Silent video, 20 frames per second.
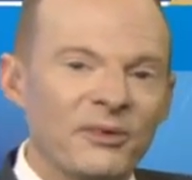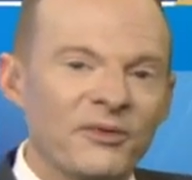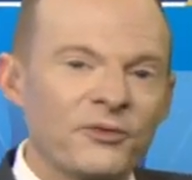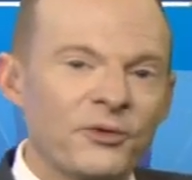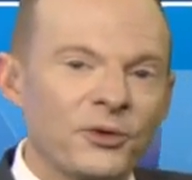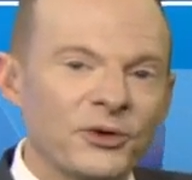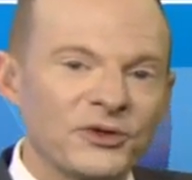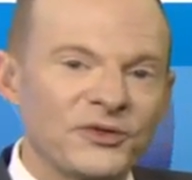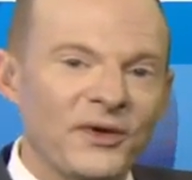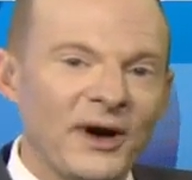Of
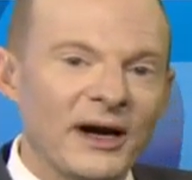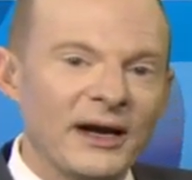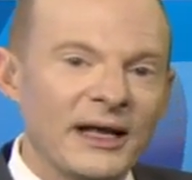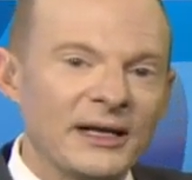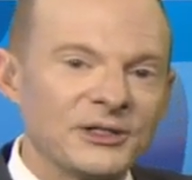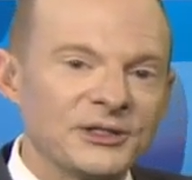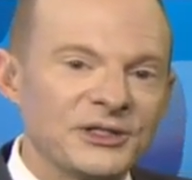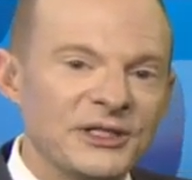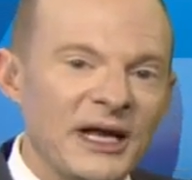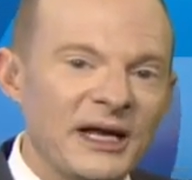course, fire
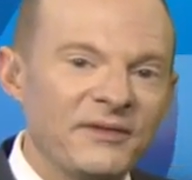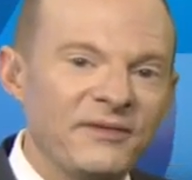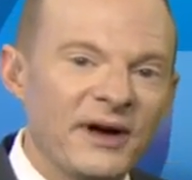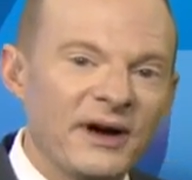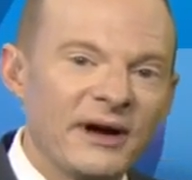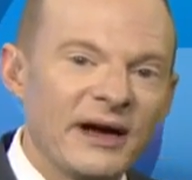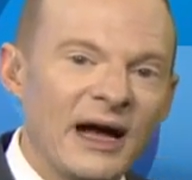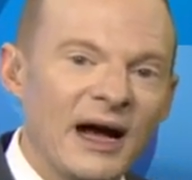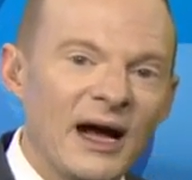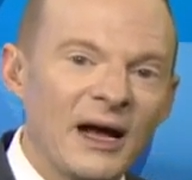danger staying
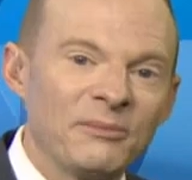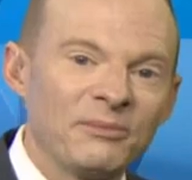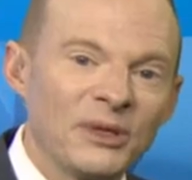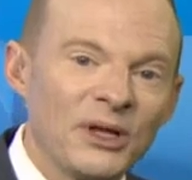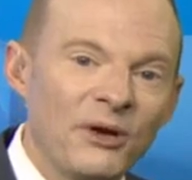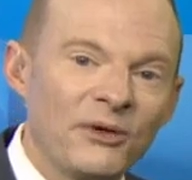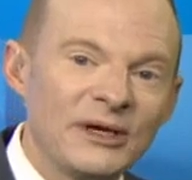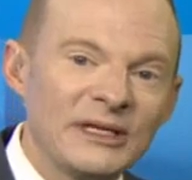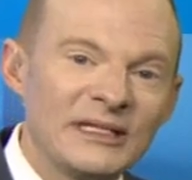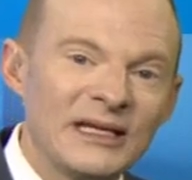very high.
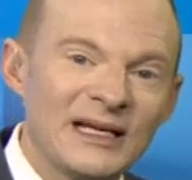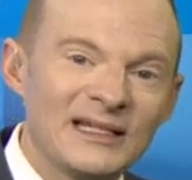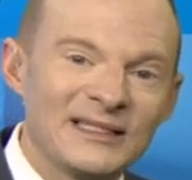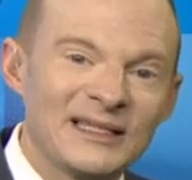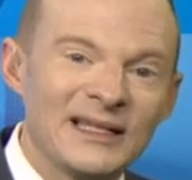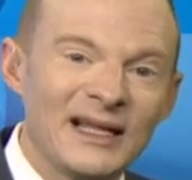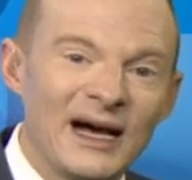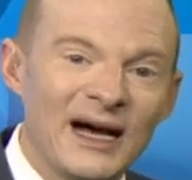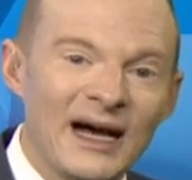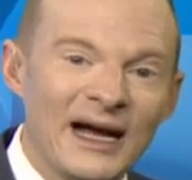Blowing dust
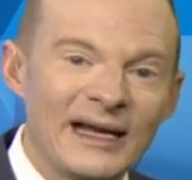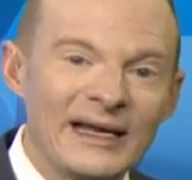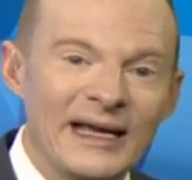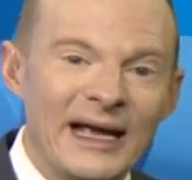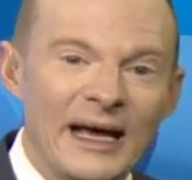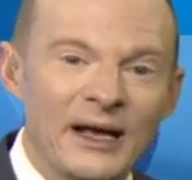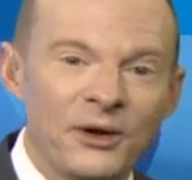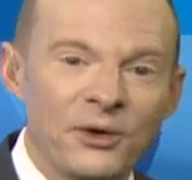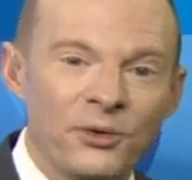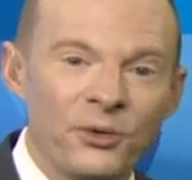in the high
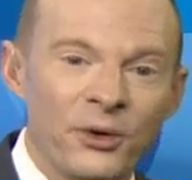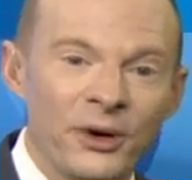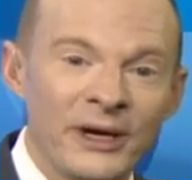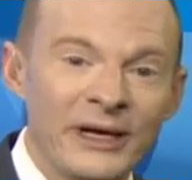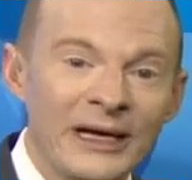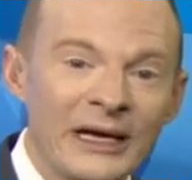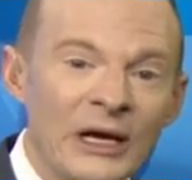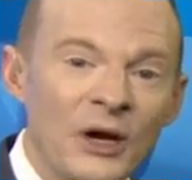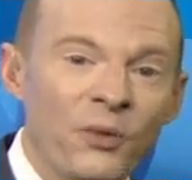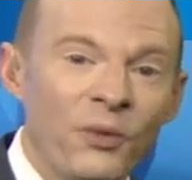category.